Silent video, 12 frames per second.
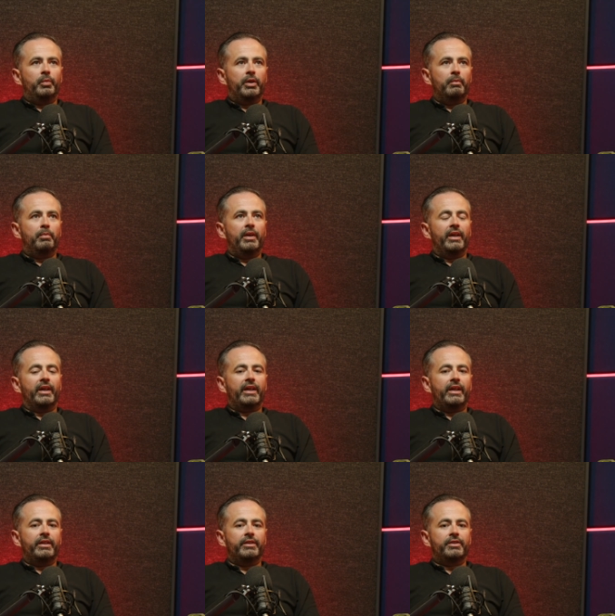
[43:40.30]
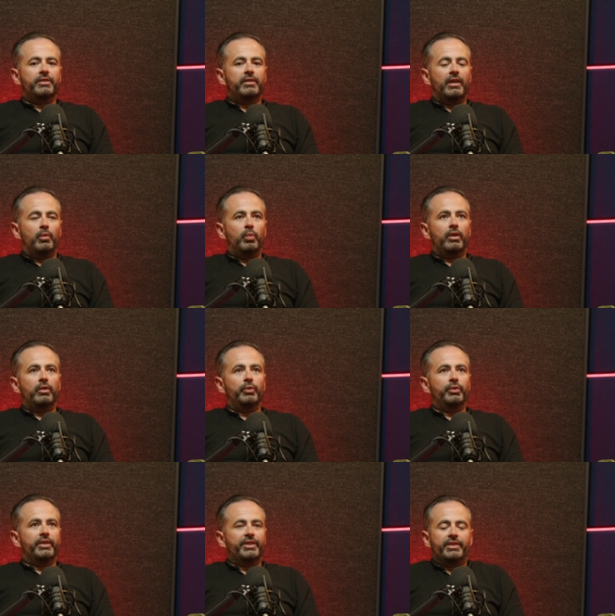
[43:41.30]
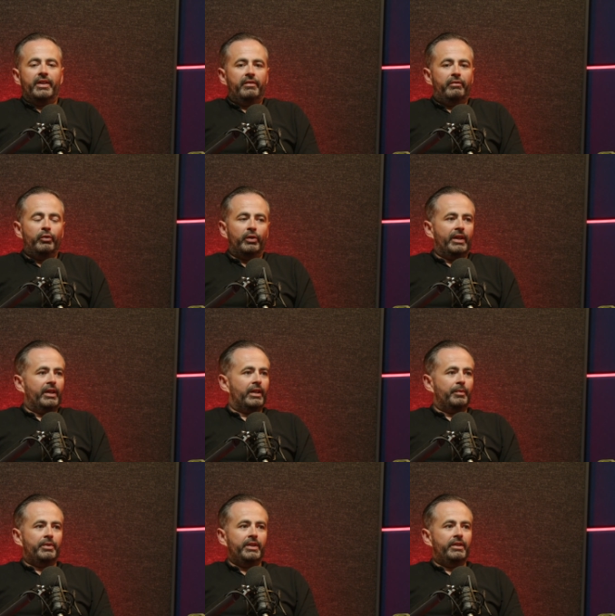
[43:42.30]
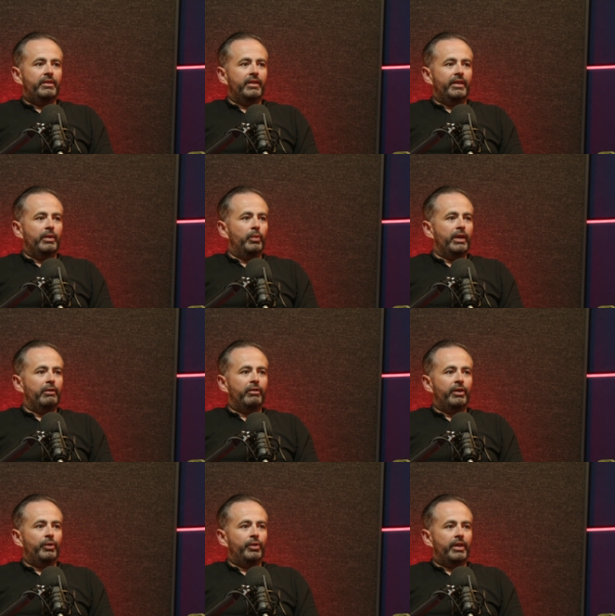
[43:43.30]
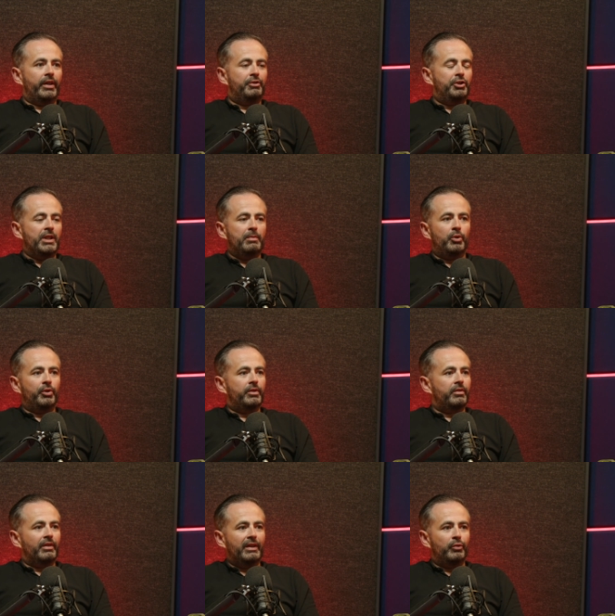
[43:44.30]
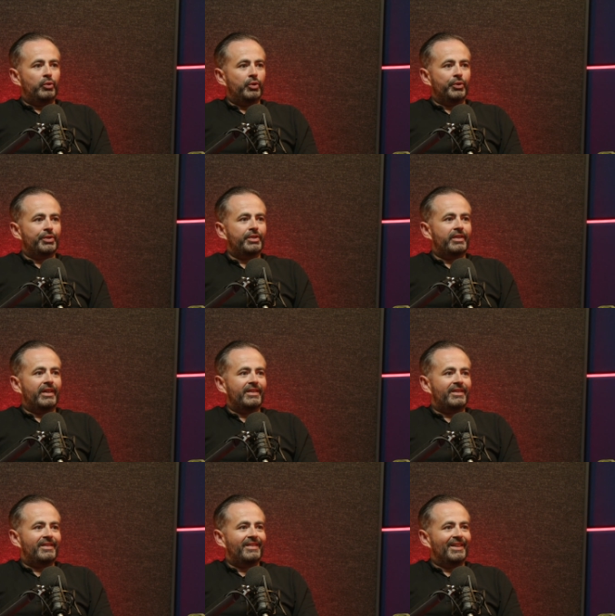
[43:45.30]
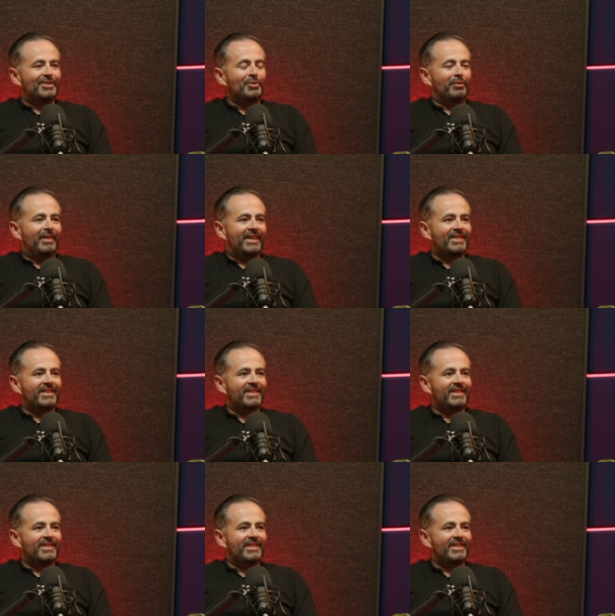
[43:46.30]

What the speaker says: competing against a workload that's fully encrypted and they want to run it on a GBOD level cost, that's not Vast.